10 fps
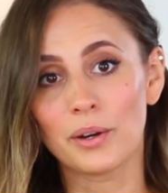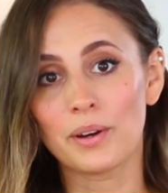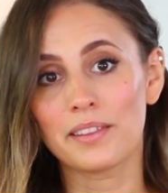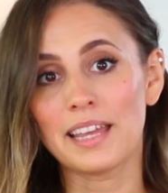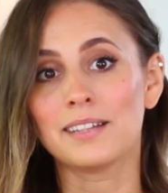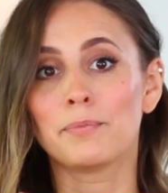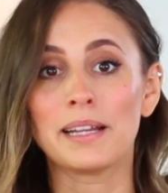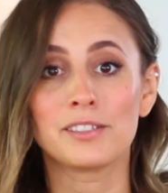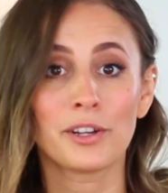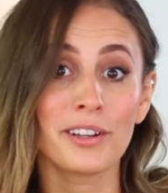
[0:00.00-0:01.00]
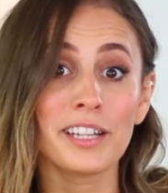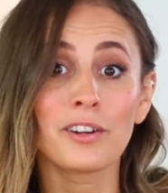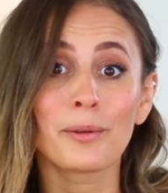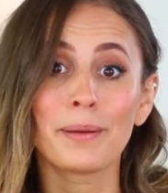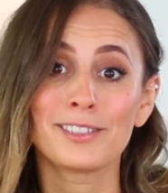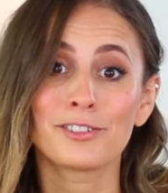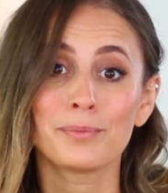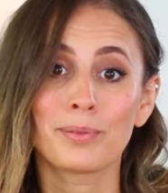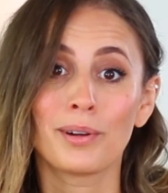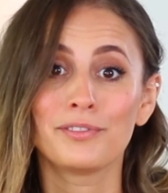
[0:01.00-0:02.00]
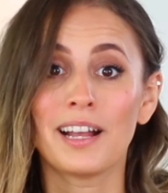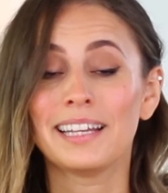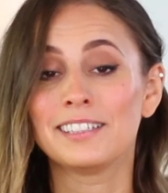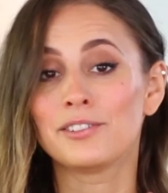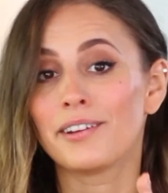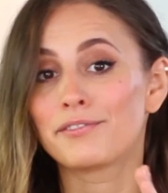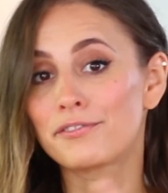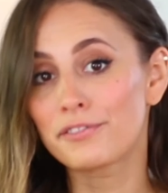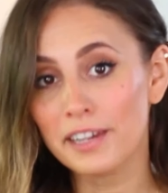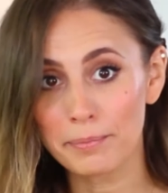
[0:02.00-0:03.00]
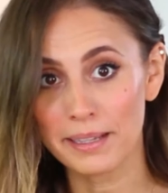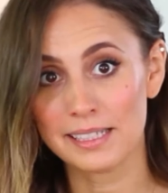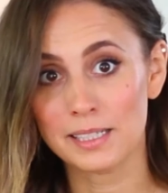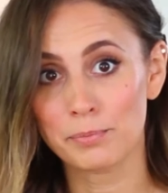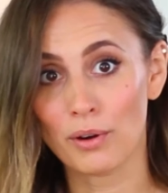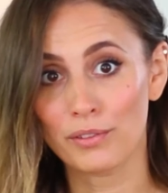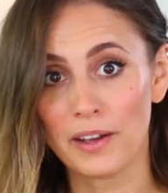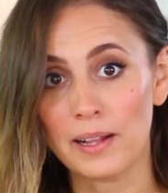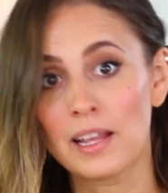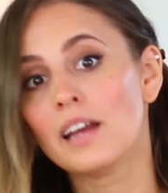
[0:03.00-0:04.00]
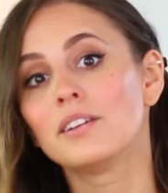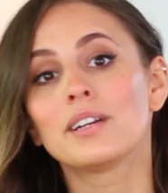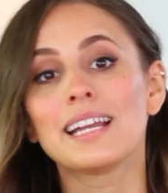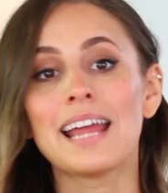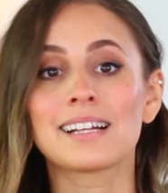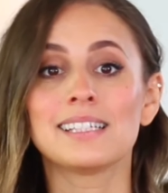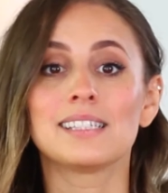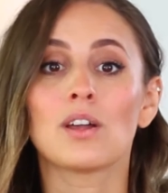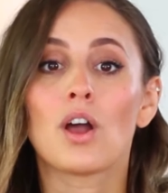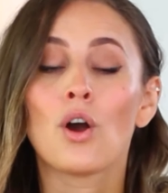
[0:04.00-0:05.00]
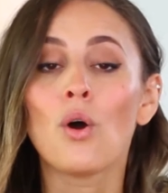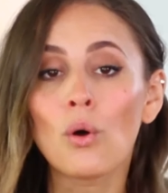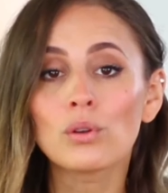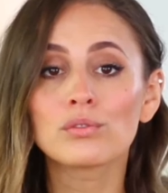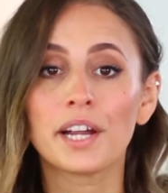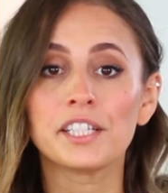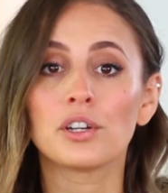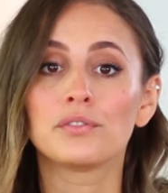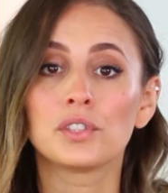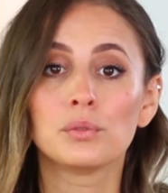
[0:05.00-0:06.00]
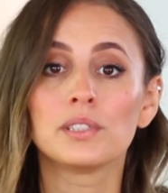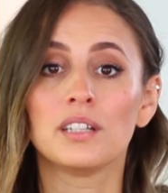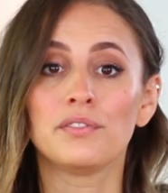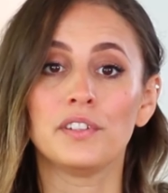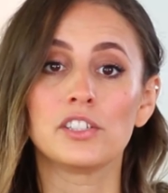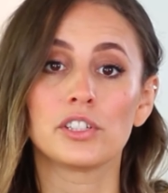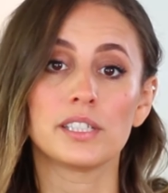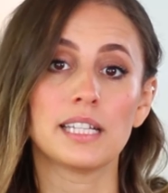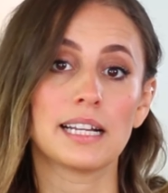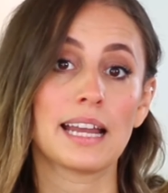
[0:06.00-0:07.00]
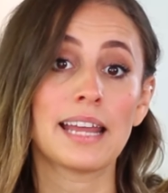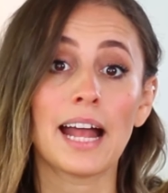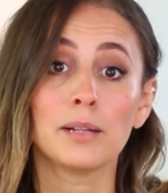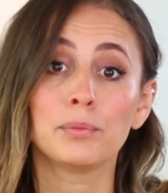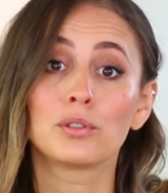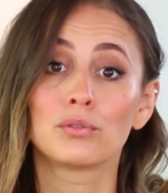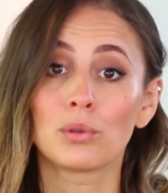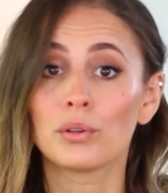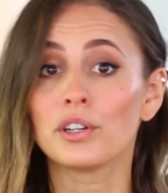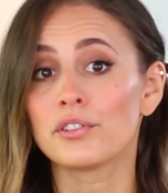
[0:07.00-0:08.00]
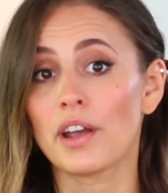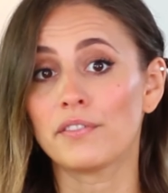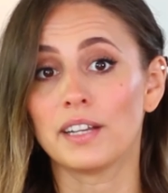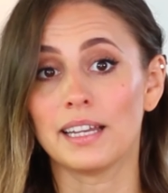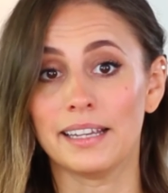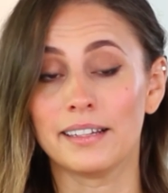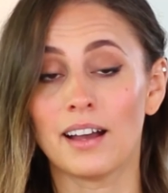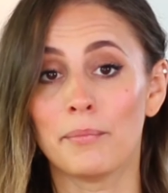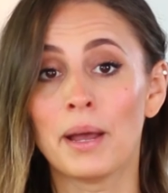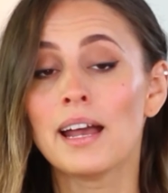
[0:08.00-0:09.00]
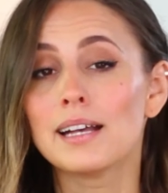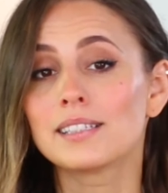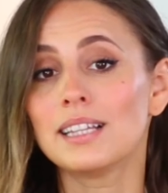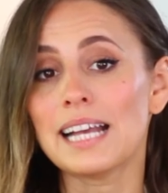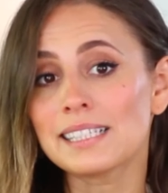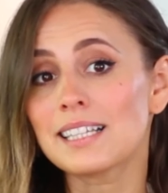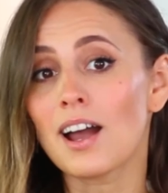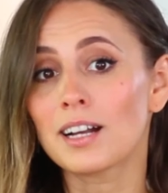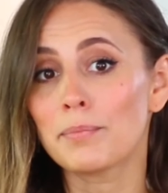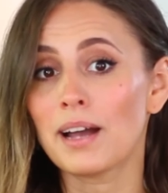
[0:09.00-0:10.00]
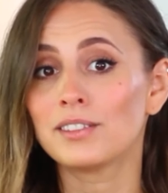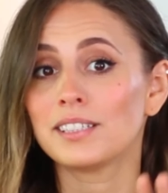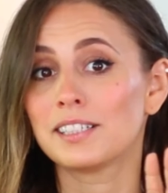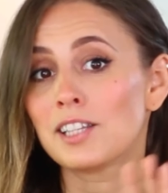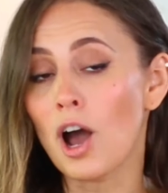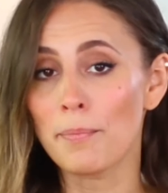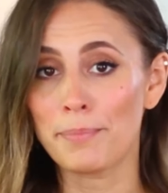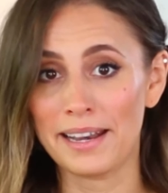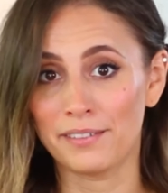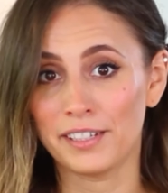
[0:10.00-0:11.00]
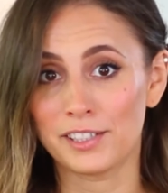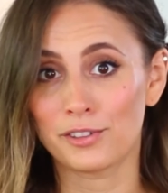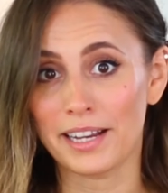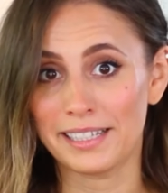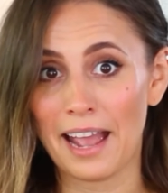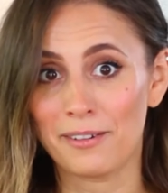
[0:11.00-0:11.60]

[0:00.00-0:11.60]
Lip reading: you know that by turning your Pinterest profile into a free business profile, you can access a whole range of tools and features that can help you grow your traffic and income? So let's talk about the top benefits right